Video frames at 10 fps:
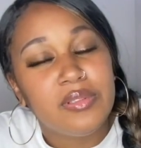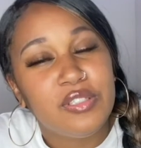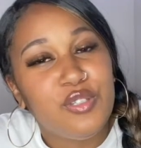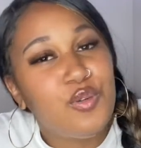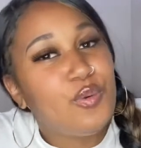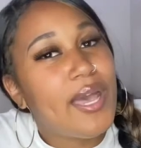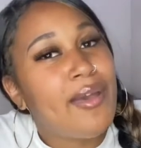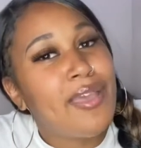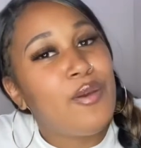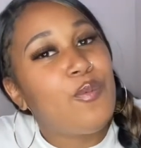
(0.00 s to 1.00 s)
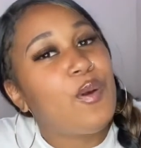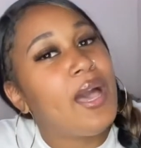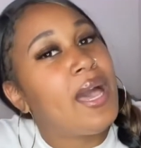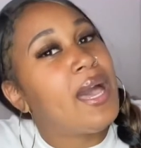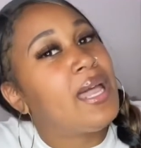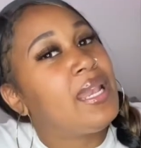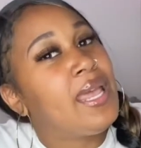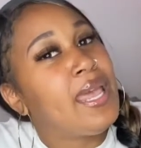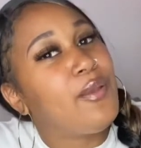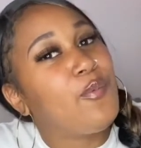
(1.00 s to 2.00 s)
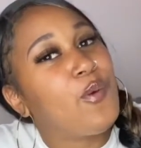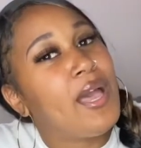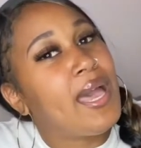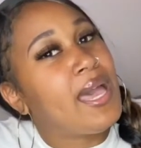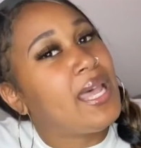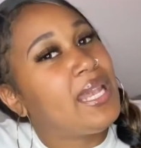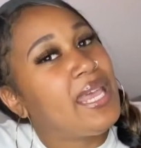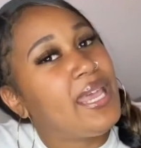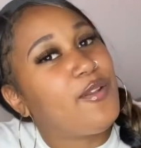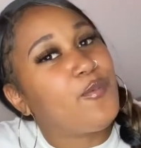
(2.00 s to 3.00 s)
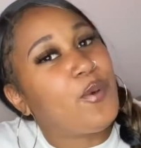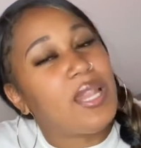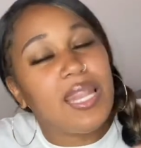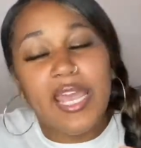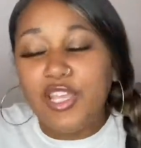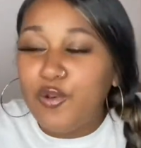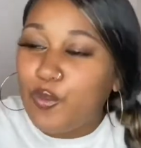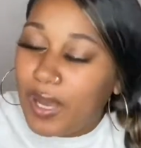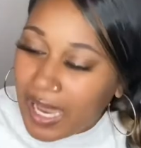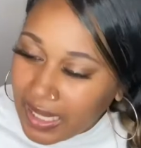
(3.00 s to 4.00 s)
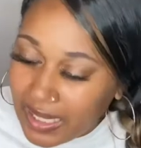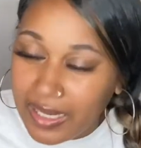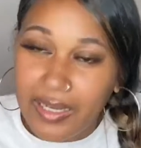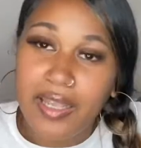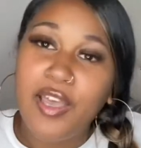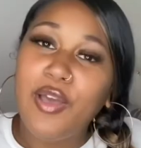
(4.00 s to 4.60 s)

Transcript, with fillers: You out here wildin', wildin', like you wildin'.